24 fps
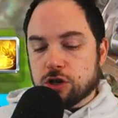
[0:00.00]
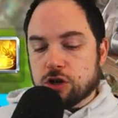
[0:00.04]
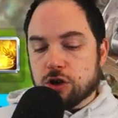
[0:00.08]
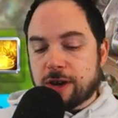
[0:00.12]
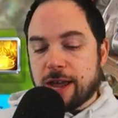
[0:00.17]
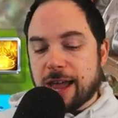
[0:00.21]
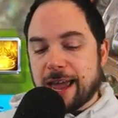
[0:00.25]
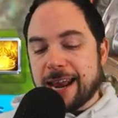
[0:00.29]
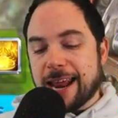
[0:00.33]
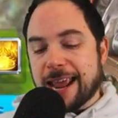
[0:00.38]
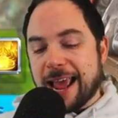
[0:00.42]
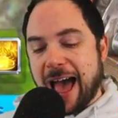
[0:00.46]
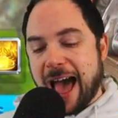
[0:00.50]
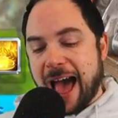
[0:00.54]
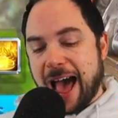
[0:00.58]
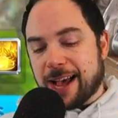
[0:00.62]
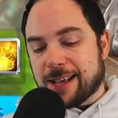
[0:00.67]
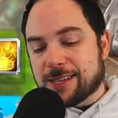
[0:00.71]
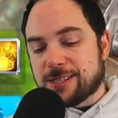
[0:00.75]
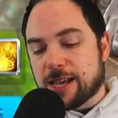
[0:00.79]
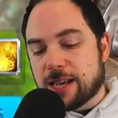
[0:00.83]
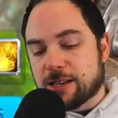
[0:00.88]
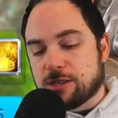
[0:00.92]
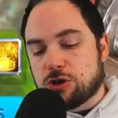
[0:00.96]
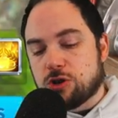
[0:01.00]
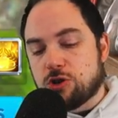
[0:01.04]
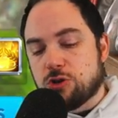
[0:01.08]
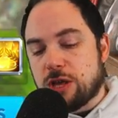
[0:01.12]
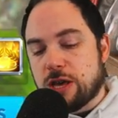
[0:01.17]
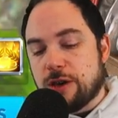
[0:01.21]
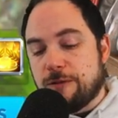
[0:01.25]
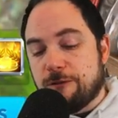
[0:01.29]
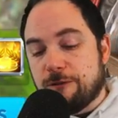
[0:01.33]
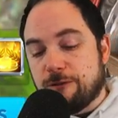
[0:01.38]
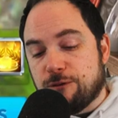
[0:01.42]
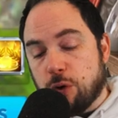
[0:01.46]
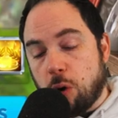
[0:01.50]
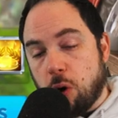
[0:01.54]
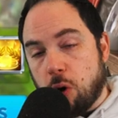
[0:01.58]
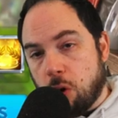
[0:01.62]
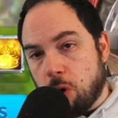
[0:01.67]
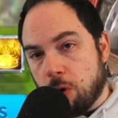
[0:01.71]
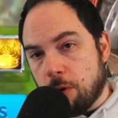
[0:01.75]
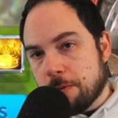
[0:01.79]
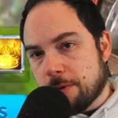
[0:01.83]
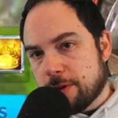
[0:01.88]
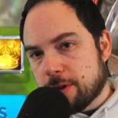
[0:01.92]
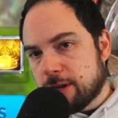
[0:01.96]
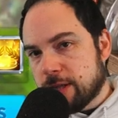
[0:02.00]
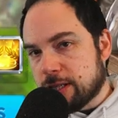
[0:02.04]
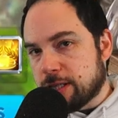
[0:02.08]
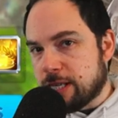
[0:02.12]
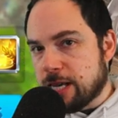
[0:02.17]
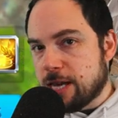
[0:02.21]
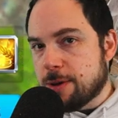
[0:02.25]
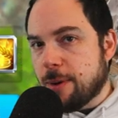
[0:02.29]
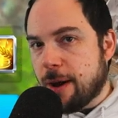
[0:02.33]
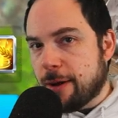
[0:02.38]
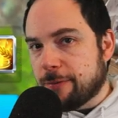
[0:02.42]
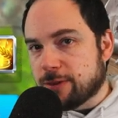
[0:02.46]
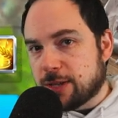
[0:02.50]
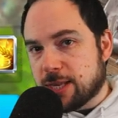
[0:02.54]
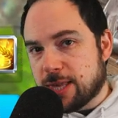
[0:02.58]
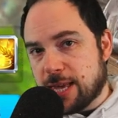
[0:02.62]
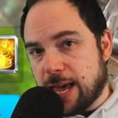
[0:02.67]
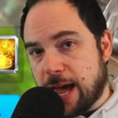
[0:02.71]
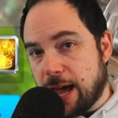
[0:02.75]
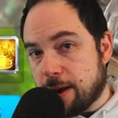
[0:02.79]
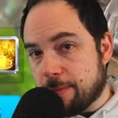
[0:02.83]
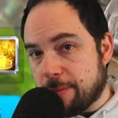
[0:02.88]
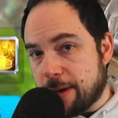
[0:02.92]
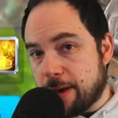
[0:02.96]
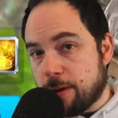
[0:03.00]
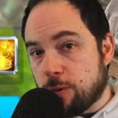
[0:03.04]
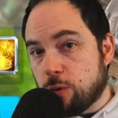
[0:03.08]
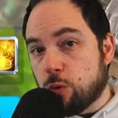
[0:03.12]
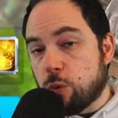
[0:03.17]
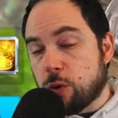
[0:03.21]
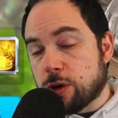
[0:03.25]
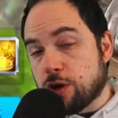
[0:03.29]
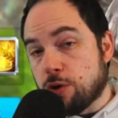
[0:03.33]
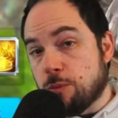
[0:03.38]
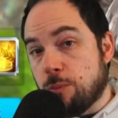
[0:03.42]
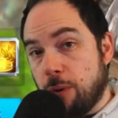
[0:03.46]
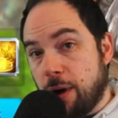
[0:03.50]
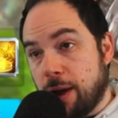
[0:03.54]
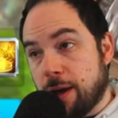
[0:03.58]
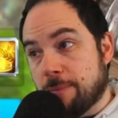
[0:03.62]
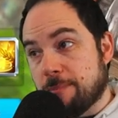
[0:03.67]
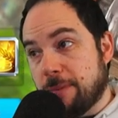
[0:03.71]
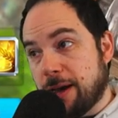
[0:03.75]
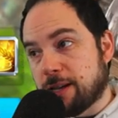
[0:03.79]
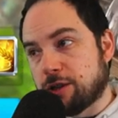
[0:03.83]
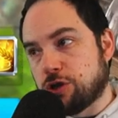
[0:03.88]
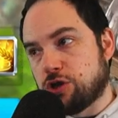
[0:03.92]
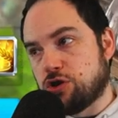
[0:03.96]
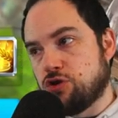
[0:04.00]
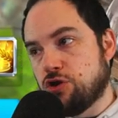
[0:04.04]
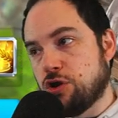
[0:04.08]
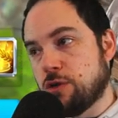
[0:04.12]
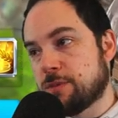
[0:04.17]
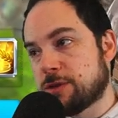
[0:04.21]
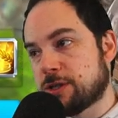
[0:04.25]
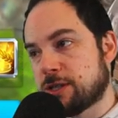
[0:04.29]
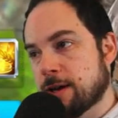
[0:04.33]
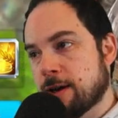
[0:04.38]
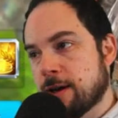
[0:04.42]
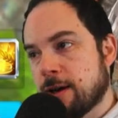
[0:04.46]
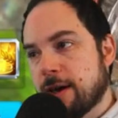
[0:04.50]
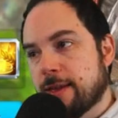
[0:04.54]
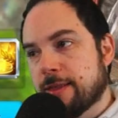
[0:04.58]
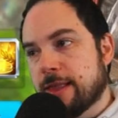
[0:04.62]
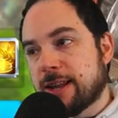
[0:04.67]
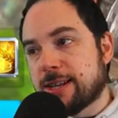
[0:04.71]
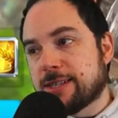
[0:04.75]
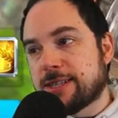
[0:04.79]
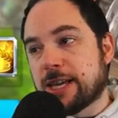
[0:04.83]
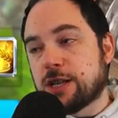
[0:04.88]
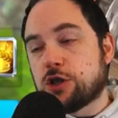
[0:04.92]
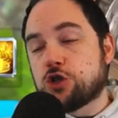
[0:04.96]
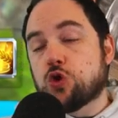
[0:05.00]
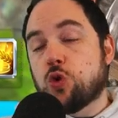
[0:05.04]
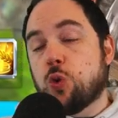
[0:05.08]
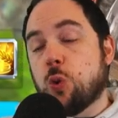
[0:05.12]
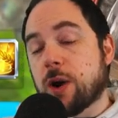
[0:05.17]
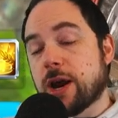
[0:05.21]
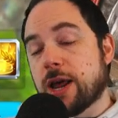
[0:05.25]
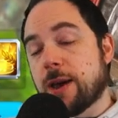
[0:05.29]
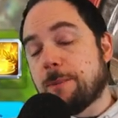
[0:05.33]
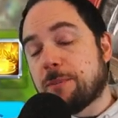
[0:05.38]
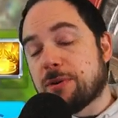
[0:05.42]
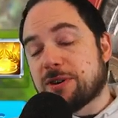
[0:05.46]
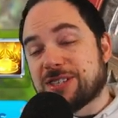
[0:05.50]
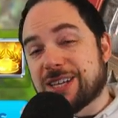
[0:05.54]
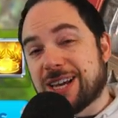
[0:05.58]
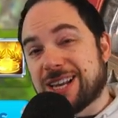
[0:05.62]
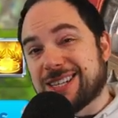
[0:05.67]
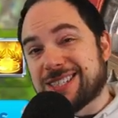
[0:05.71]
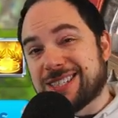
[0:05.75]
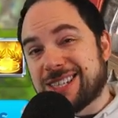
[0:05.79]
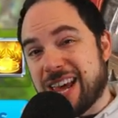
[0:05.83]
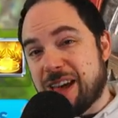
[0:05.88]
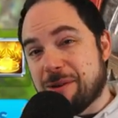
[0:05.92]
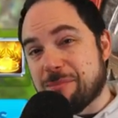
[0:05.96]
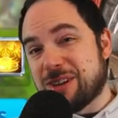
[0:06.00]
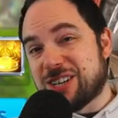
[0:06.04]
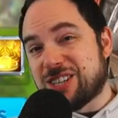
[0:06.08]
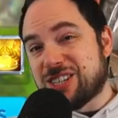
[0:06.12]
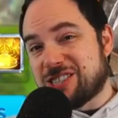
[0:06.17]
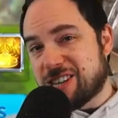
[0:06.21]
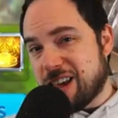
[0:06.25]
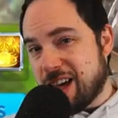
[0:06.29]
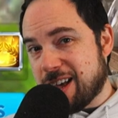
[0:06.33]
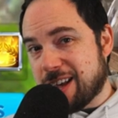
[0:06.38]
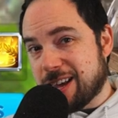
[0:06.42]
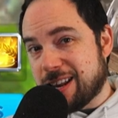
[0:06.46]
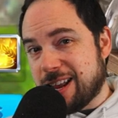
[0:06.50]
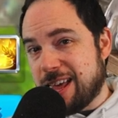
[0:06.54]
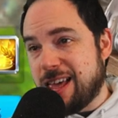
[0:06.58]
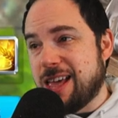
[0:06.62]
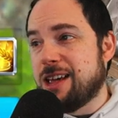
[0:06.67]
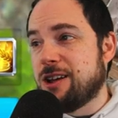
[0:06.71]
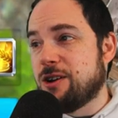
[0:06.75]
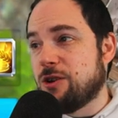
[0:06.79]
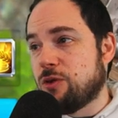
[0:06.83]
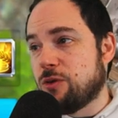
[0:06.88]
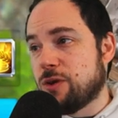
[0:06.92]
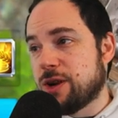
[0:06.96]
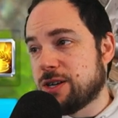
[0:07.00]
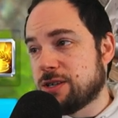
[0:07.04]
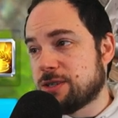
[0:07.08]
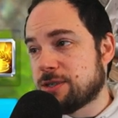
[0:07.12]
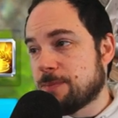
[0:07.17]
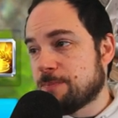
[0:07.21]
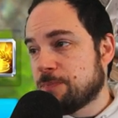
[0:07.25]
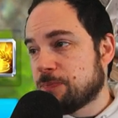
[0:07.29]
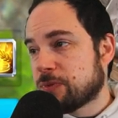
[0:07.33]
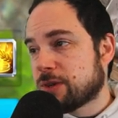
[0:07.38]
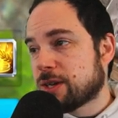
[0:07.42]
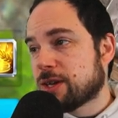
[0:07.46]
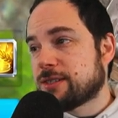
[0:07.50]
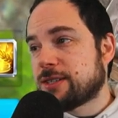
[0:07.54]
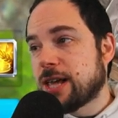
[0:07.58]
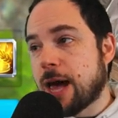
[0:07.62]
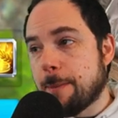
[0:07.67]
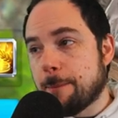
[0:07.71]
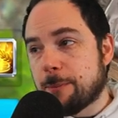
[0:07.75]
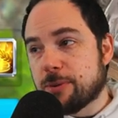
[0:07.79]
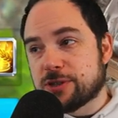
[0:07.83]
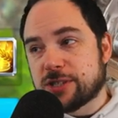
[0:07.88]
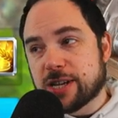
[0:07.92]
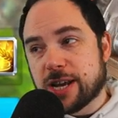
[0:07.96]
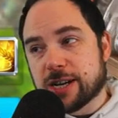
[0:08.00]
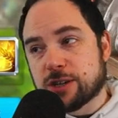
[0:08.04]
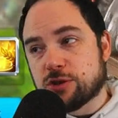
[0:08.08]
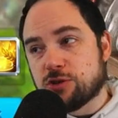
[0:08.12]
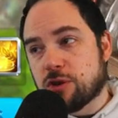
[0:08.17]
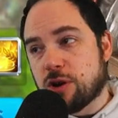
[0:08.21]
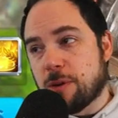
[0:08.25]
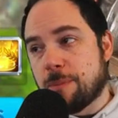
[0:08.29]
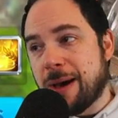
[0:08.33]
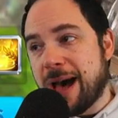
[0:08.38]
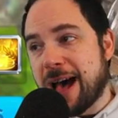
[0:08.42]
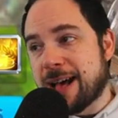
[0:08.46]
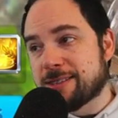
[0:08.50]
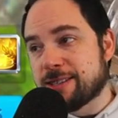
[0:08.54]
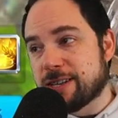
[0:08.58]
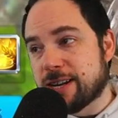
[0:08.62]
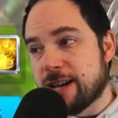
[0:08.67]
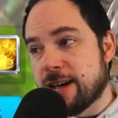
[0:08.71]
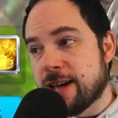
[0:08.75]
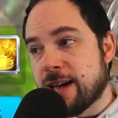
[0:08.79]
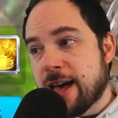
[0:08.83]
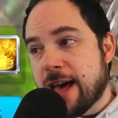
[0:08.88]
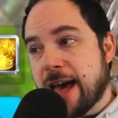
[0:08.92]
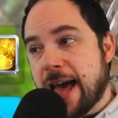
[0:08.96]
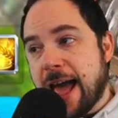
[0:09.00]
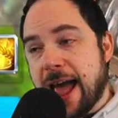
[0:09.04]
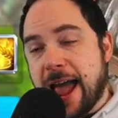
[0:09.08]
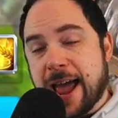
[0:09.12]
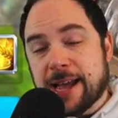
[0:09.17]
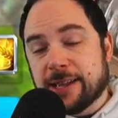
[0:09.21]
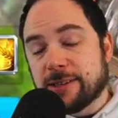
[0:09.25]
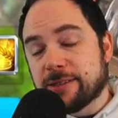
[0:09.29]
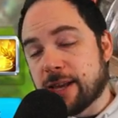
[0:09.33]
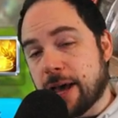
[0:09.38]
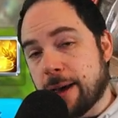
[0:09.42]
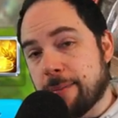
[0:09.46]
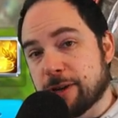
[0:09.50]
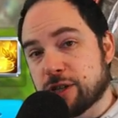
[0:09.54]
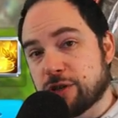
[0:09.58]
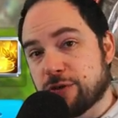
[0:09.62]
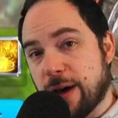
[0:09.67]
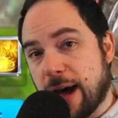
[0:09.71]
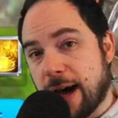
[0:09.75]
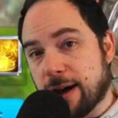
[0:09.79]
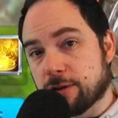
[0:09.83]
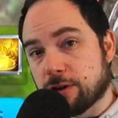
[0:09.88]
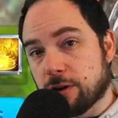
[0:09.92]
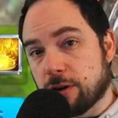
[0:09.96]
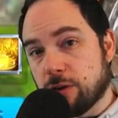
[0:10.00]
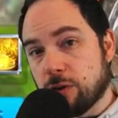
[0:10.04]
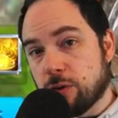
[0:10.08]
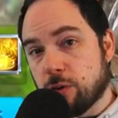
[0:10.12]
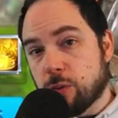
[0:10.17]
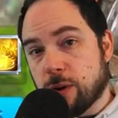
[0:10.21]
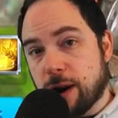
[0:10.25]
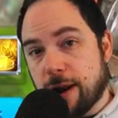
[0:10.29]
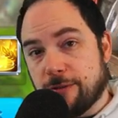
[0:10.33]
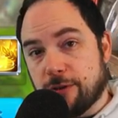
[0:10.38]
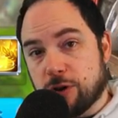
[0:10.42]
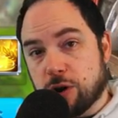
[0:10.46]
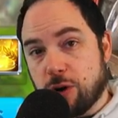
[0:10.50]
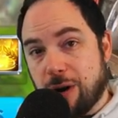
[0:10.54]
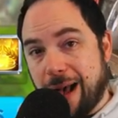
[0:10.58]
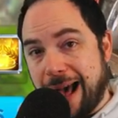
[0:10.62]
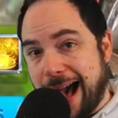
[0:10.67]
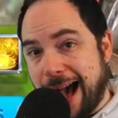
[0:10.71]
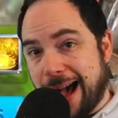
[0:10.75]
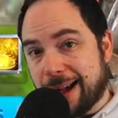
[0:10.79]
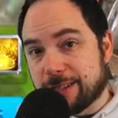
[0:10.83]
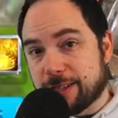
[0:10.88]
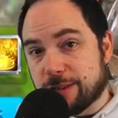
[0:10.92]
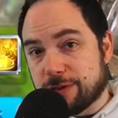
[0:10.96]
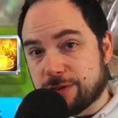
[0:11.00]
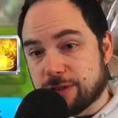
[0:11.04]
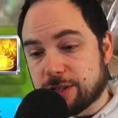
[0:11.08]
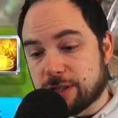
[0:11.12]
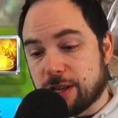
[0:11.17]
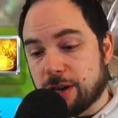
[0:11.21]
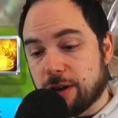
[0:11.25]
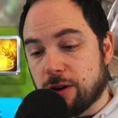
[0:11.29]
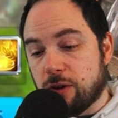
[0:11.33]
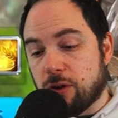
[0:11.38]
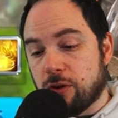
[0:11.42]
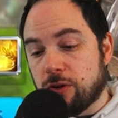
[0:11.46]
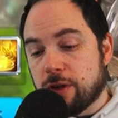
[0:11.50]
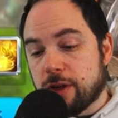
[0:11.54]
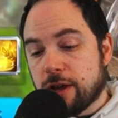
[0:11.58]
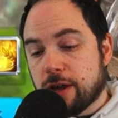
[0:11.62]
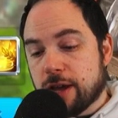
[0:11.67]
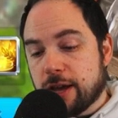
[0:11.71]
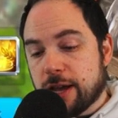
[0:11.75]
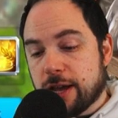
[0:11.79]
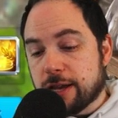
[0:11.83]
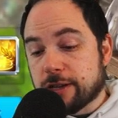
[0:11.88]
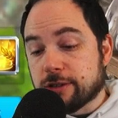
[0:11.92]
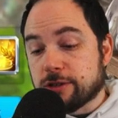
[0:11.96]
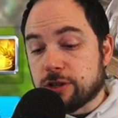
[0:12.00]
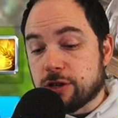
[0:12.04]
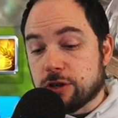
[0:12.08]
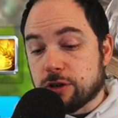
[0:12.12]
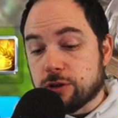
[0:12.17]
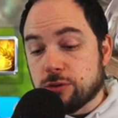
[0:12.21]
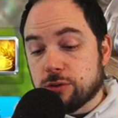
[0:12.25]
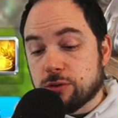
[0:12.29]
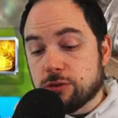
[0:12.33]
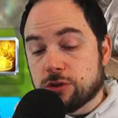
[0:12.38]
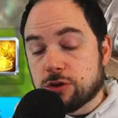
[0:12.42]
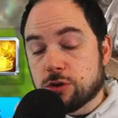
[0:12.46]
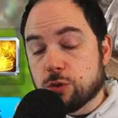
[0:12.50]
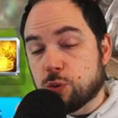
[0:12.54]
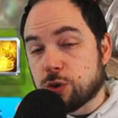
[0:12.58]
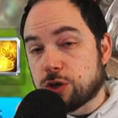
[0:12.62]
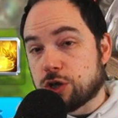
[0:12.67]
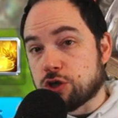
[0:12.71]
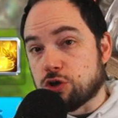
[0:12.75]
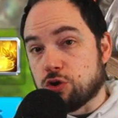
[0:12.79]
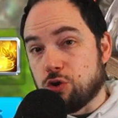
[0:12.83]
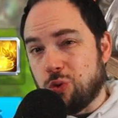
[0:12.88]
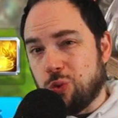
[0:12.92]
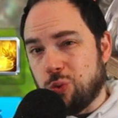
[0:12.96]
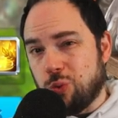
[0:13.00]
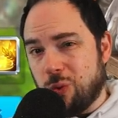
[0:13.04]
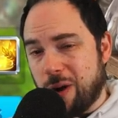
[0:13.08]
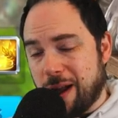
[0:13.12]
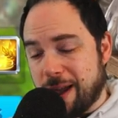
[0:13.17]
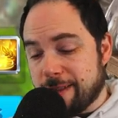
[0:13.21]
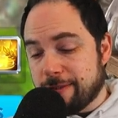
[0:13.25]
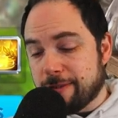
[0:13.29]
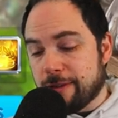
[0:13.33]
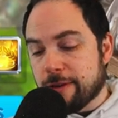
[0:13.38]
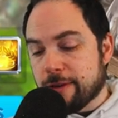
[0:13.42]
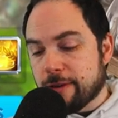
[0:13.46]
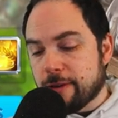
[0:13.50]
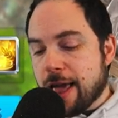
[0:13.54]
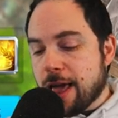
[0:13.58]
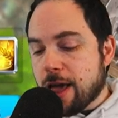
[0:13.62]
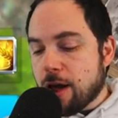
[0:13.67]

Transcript: You're gaining access to the full debuff to the enemy when you bring mixed troops. That is a 20% damage taken increase, 10% extra capacity, and damage factor whenever your active skill is used, which is great.